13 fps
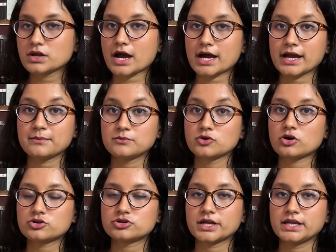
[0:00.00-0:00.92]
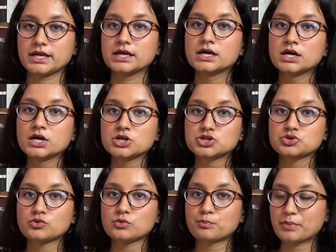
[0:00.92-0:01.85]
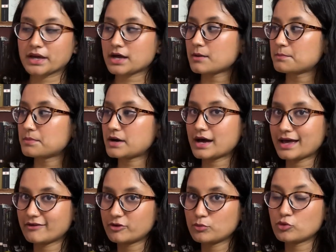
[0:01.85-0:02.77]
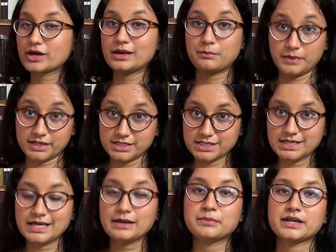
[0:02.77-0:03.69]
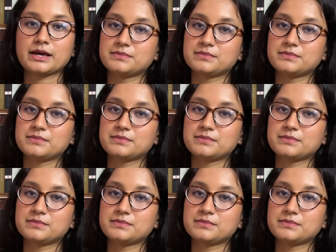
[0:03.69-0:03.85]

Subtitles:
I am not ready to pick up a heavy book immediately, but